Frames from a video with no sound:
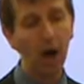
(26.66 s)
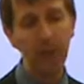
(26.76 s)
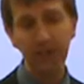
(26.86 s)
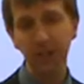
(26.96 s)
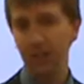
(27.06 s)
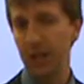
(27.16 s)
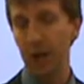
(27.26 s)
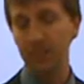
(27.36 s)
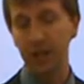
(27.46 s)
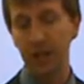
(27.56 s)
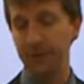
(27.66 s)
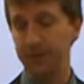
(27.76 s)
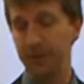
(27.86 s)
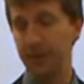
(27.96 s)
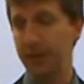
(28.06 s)
basically I'm kind of
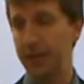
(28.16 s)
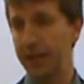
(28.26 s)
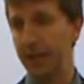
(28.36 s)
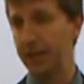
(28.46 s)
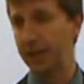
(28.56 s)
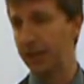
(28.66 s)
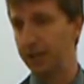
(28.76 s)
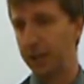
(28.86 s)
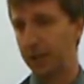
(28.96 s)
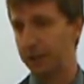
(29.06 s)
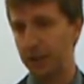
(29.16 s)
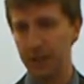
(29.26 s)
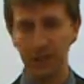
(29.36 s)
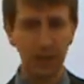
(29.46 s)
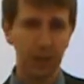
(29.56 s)
here in a kind of a